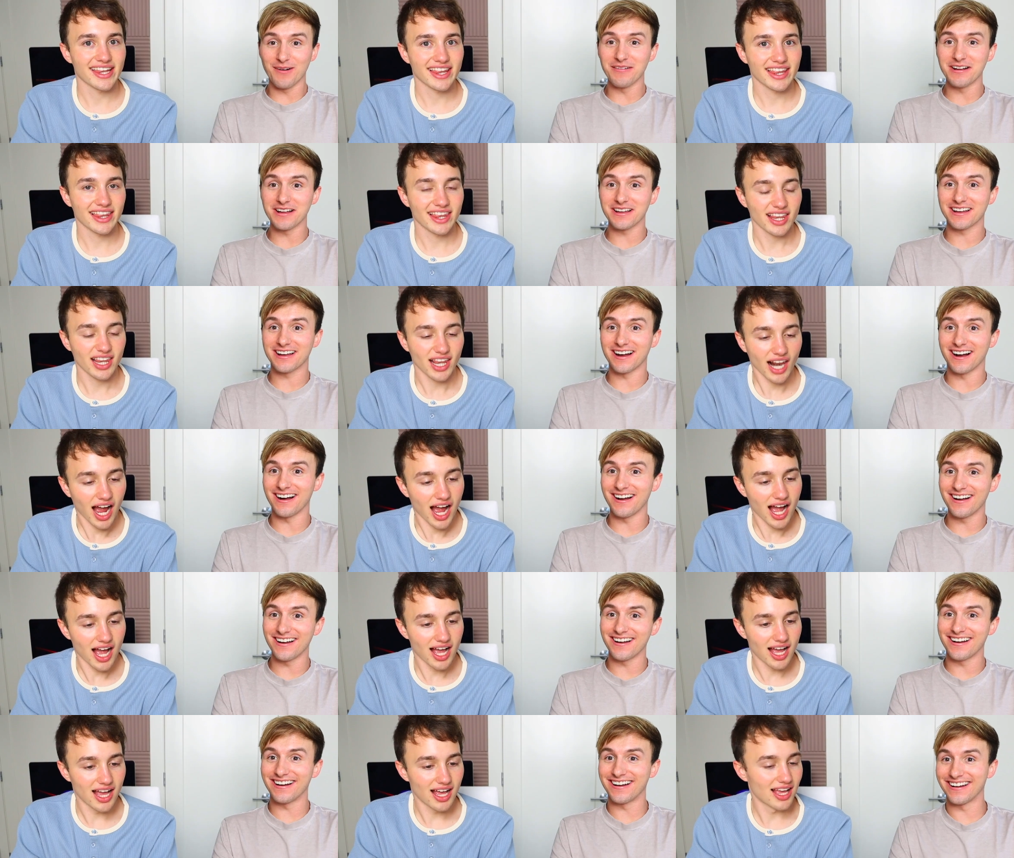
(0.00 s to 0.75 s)
Speaker 1: my
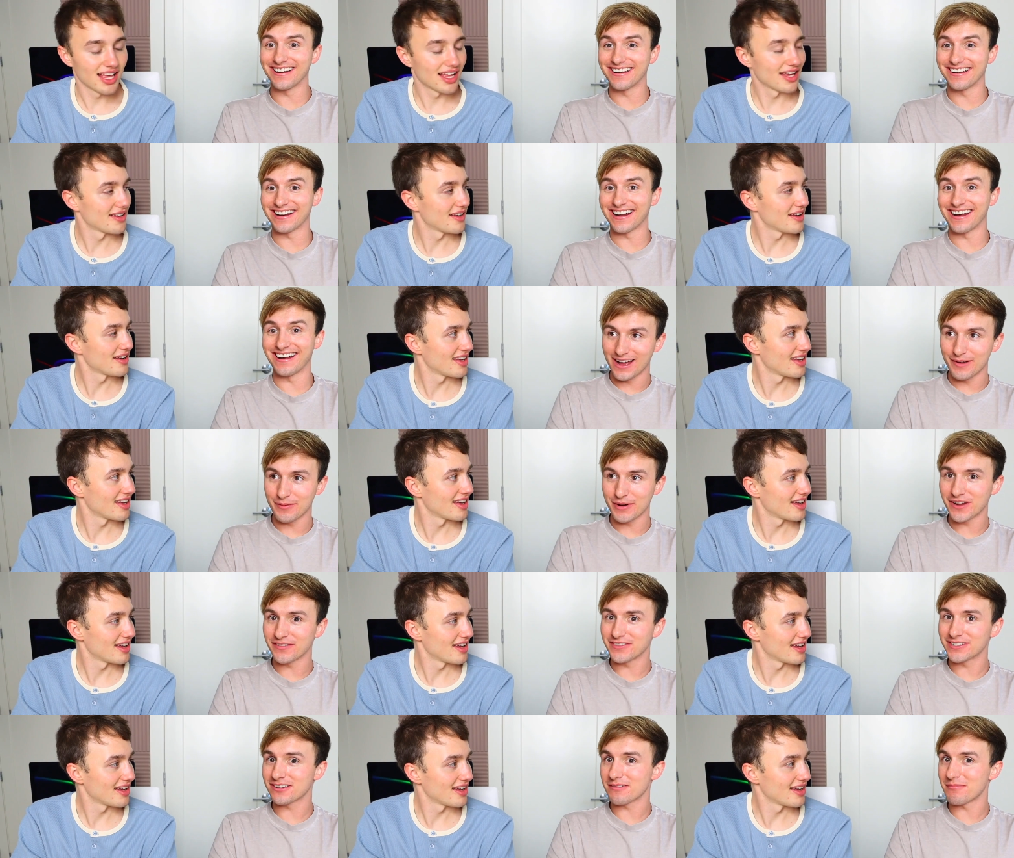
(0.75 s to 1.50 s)
God, I'm
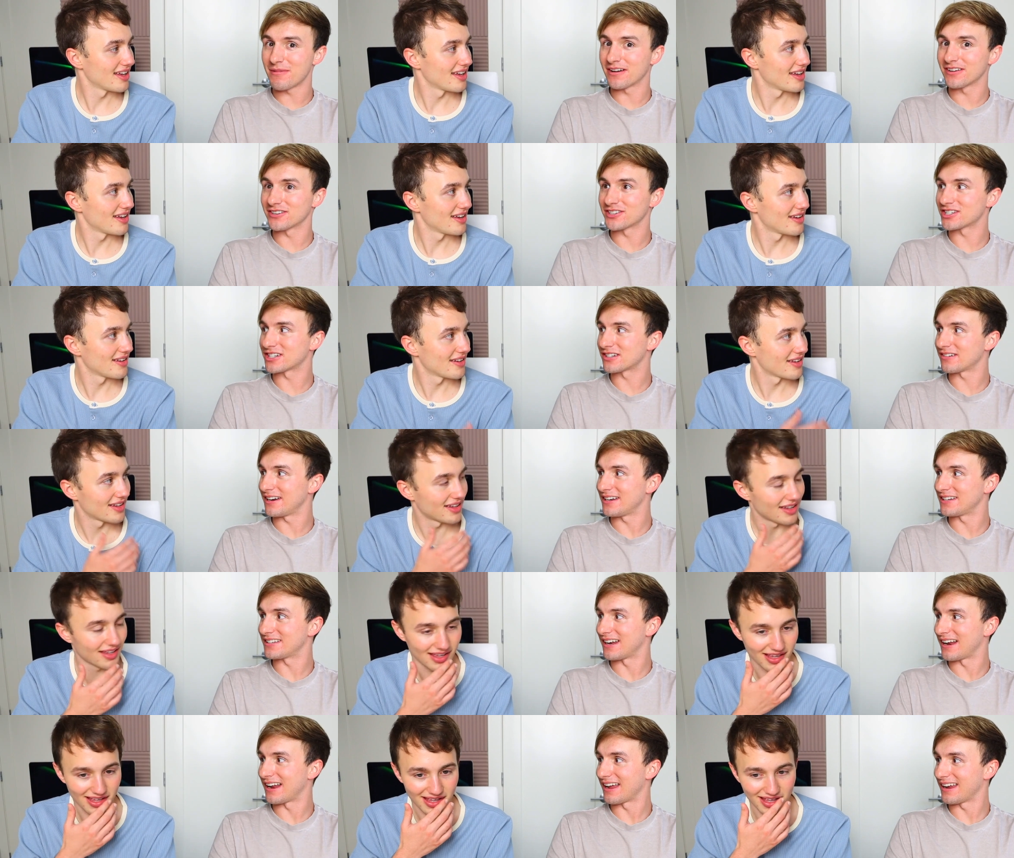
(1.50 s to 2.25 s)
gonna have to come out as
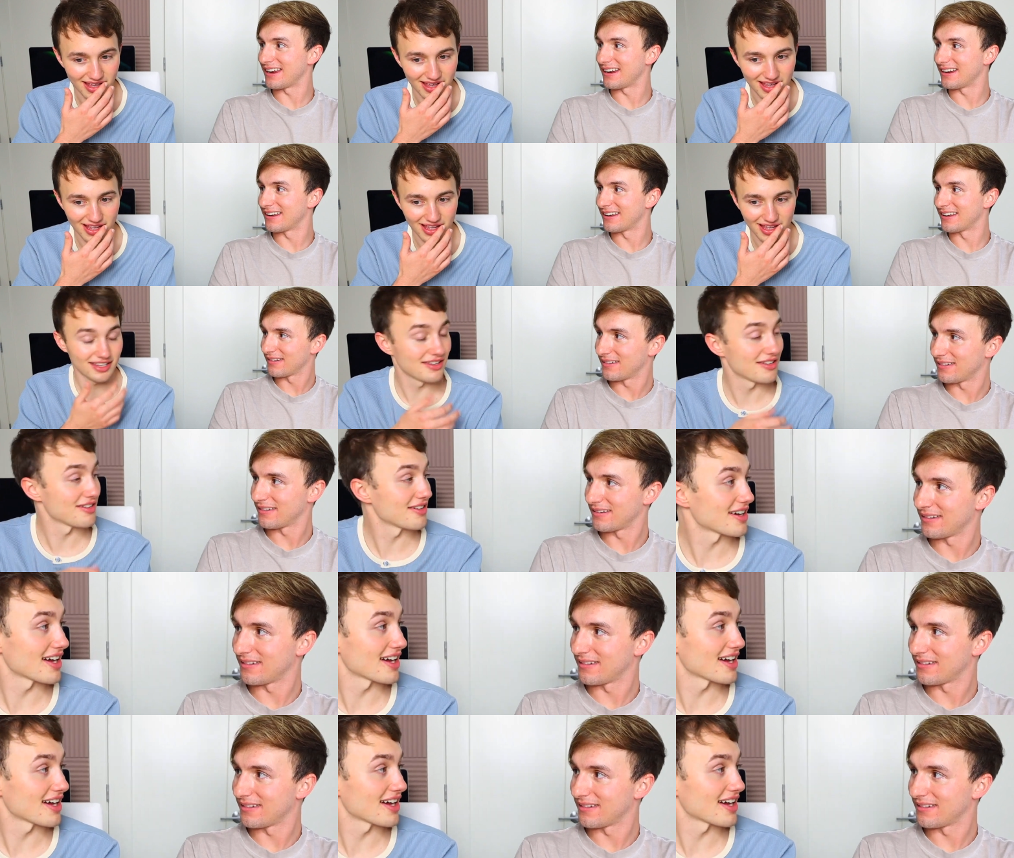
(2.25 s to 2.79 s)
straight tonight. You're